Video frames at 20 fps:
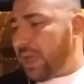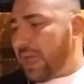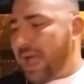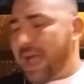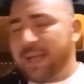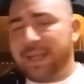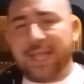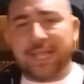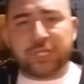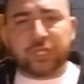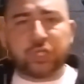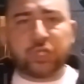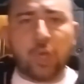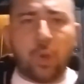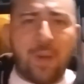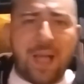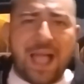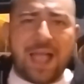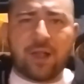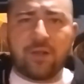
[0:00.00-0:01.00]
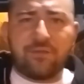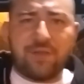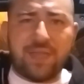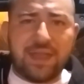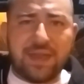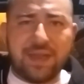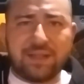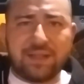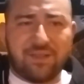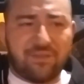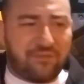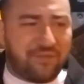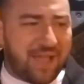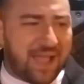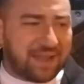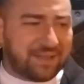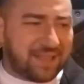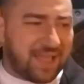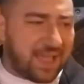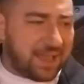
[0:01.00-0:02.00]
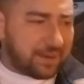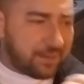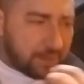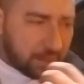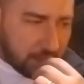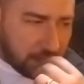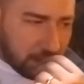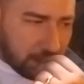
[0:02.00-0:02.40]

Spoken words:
I got so aggravated at the fact that